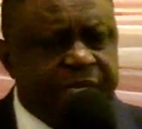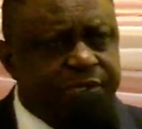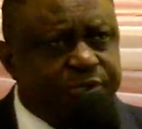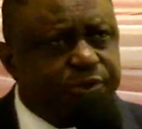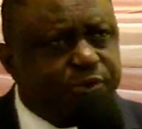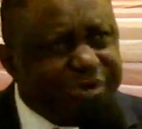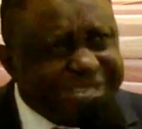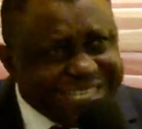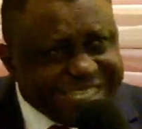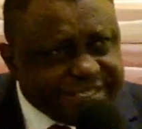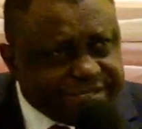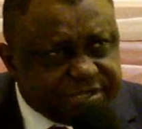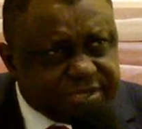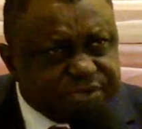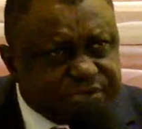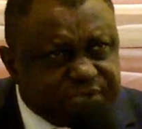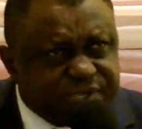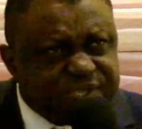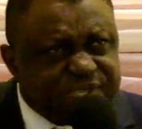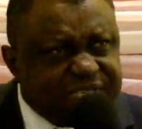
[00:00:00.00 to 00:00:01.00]
You
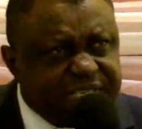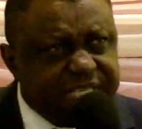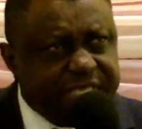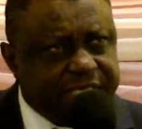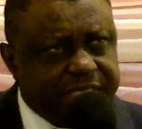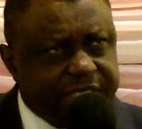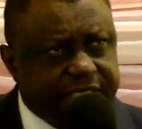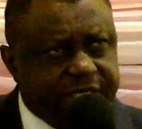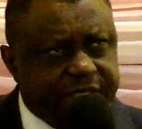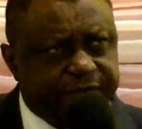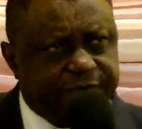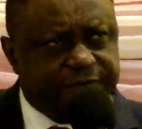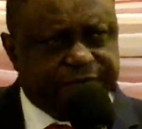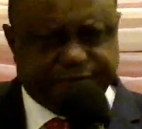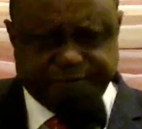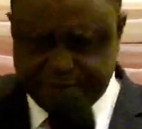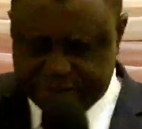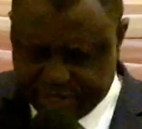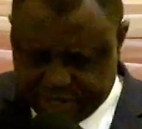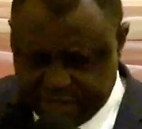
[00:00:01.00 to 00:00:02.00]
intercede
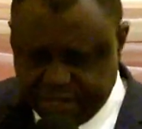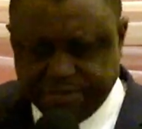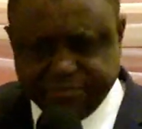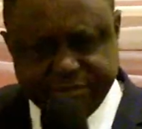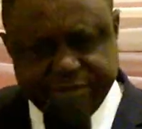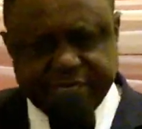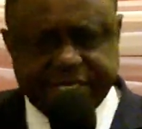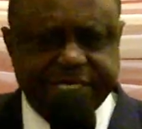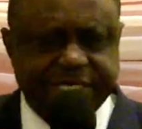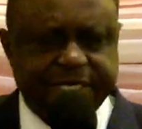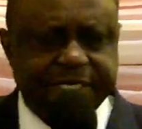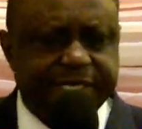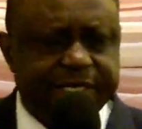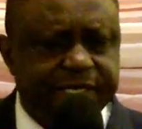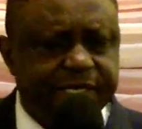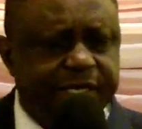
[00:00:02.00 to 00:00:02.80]
for somebody.